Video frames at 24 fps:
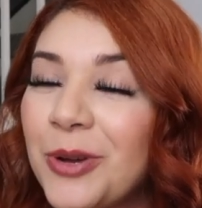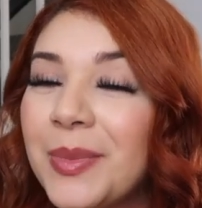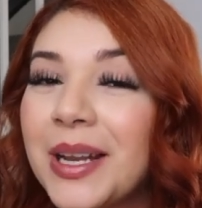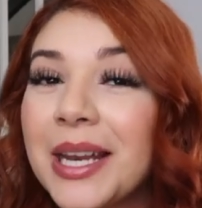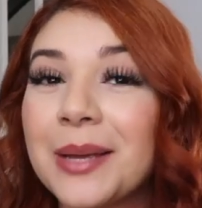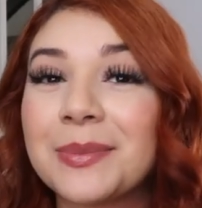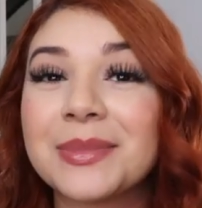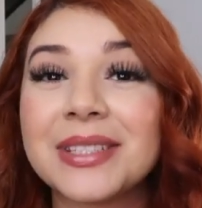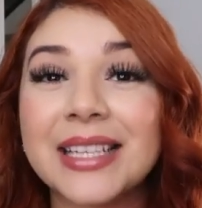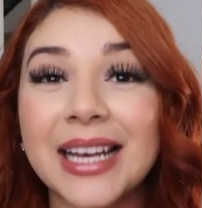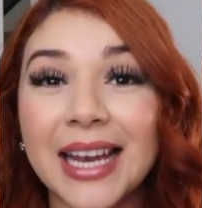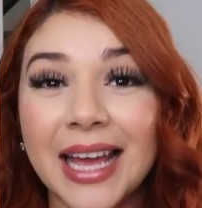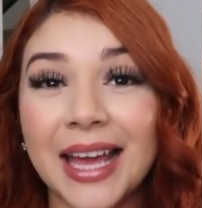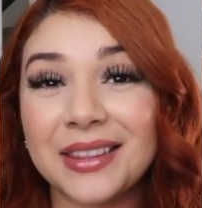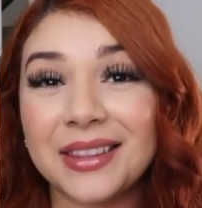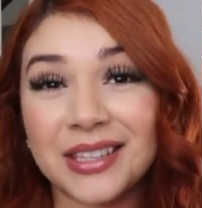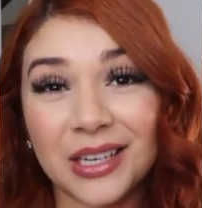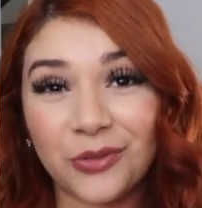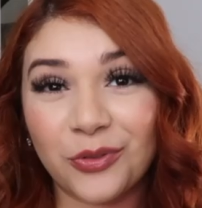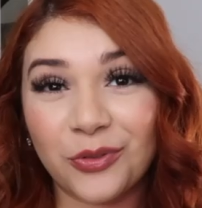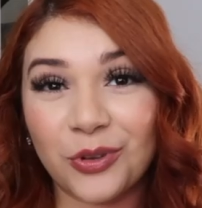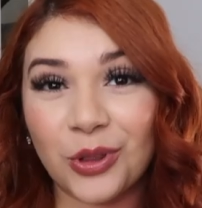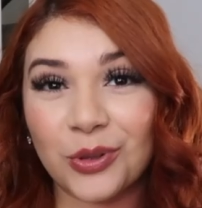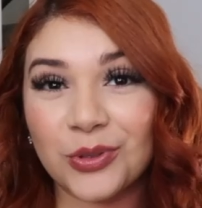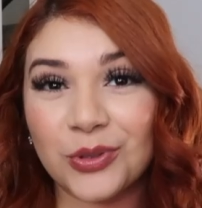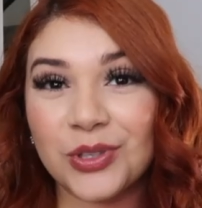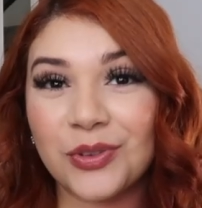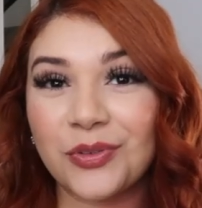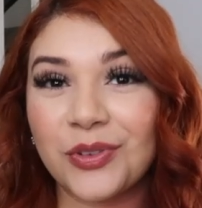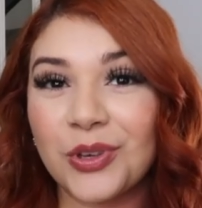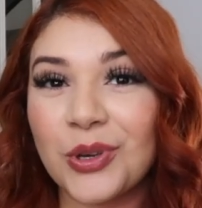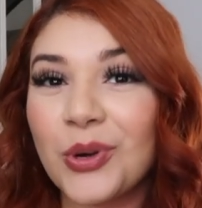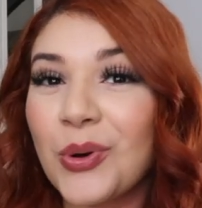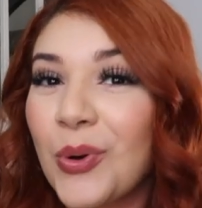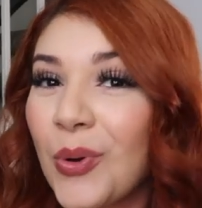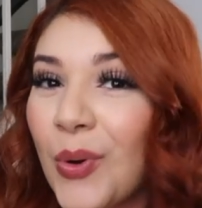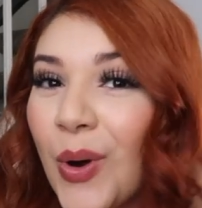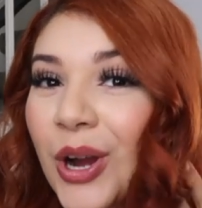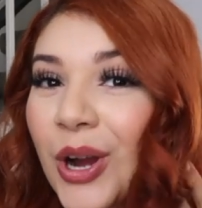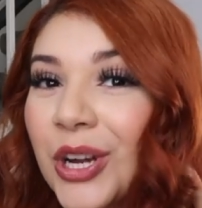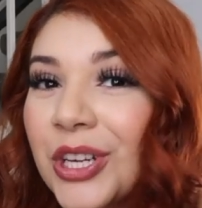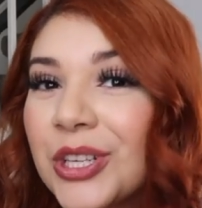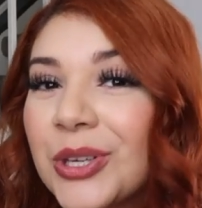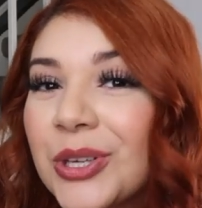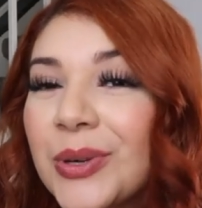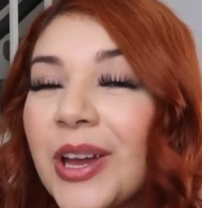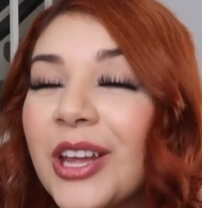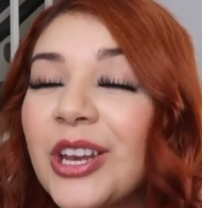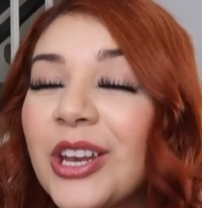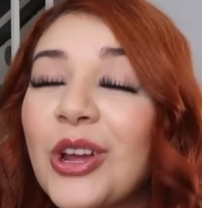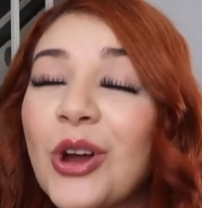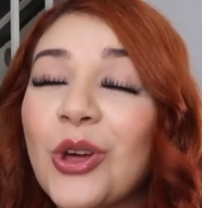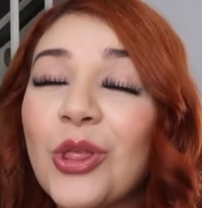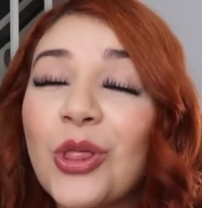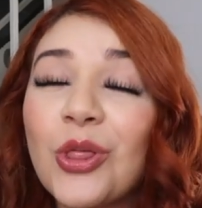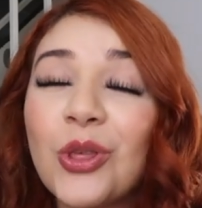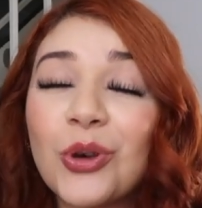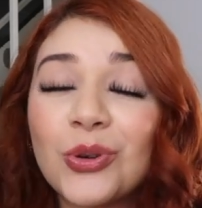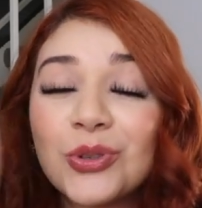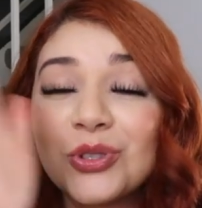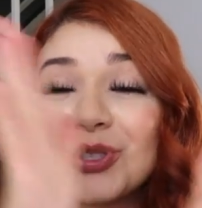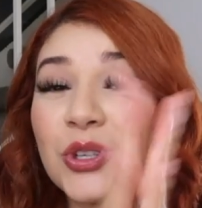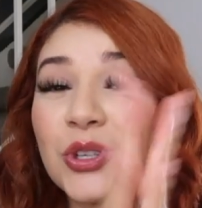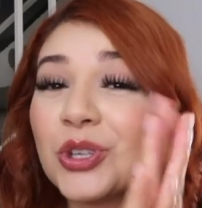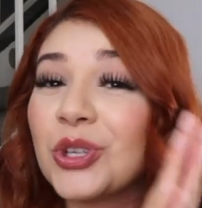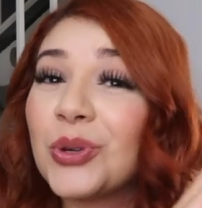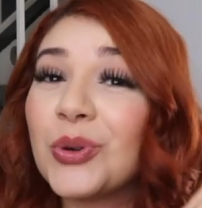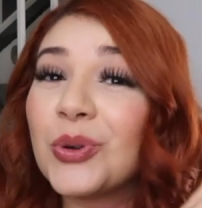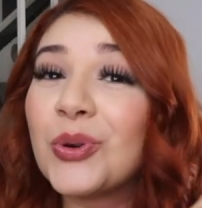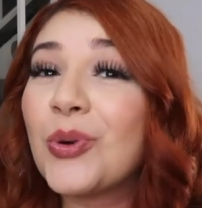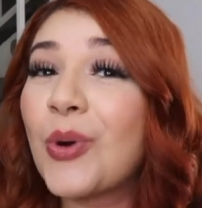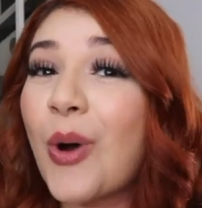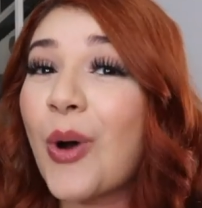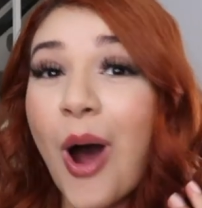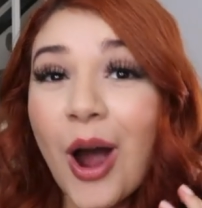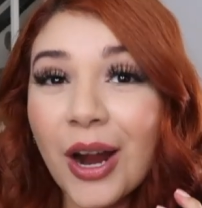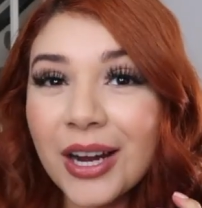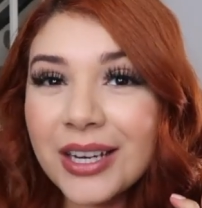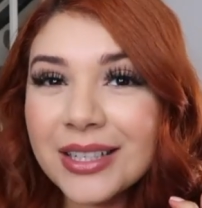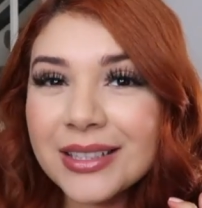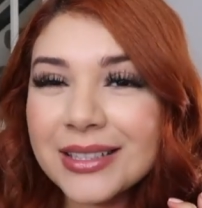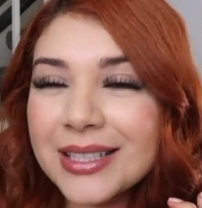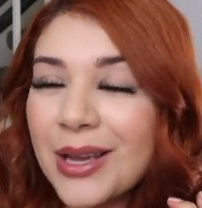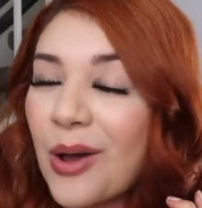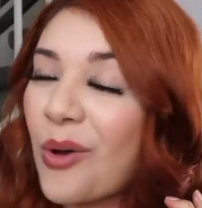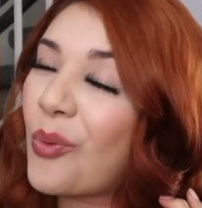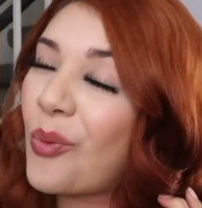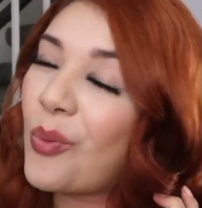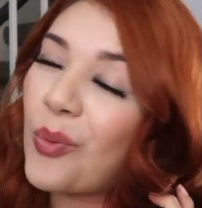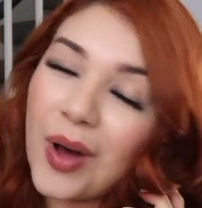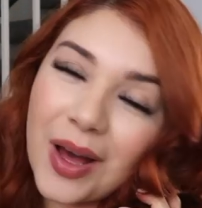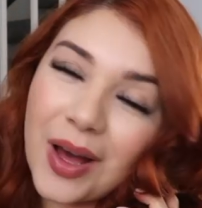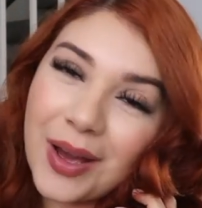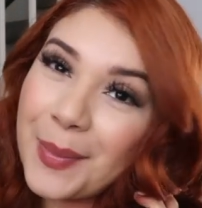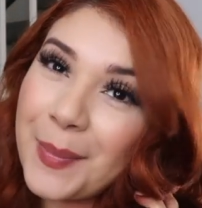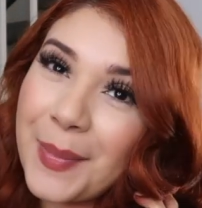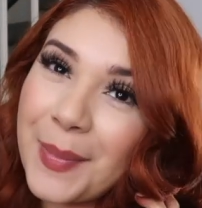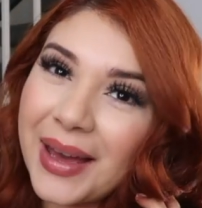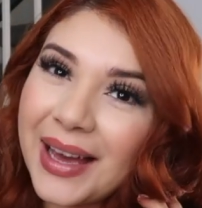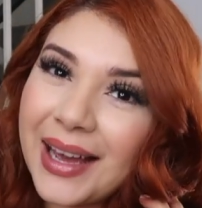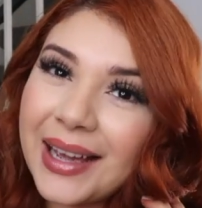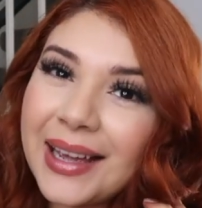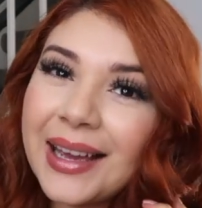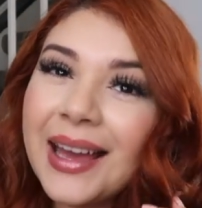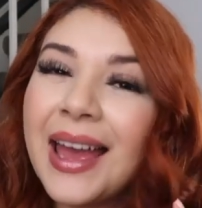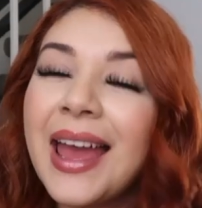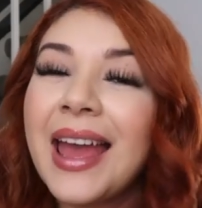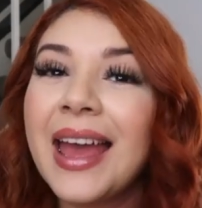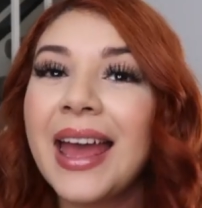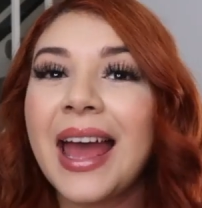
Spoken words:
My name is Alejandra for those of you who are new, and those of you who aren't, welcome back.